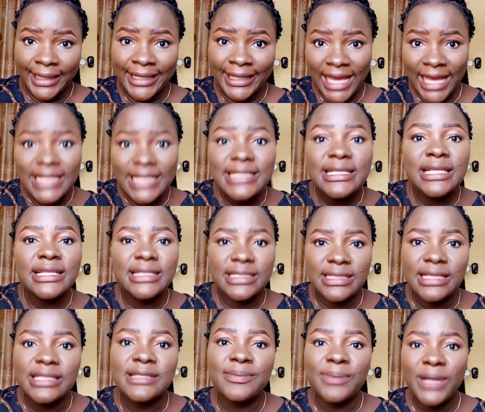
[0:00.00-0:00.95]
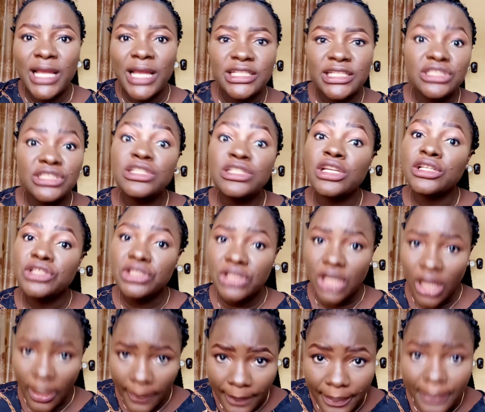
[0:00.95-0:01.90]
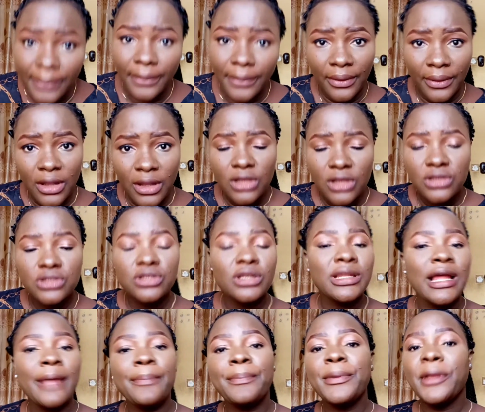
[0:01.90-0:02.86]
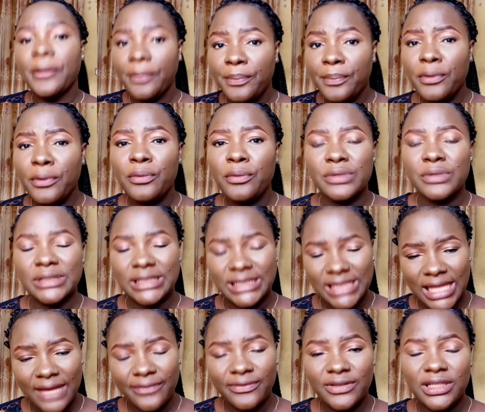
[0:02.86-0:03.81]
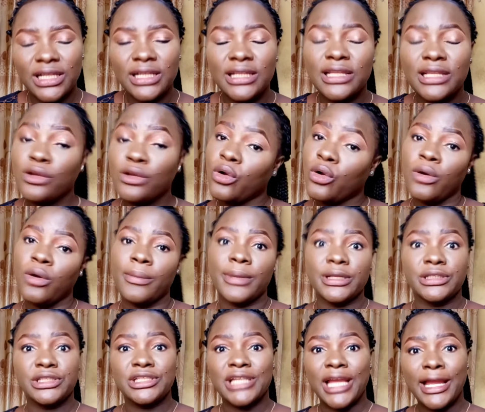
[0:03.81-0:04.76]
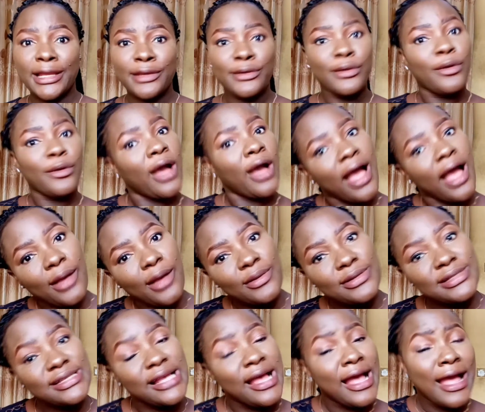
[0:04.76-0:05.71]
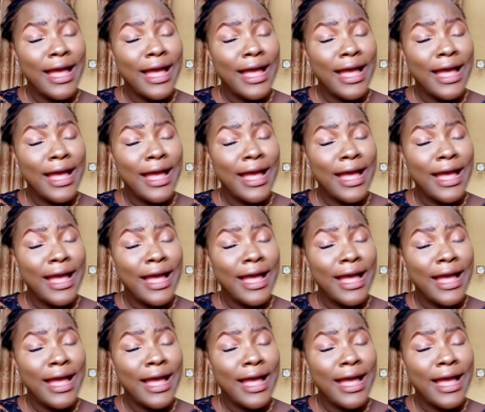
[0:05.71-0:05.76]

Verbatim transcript: get it displayed in your shop so that people will definitely come and check you out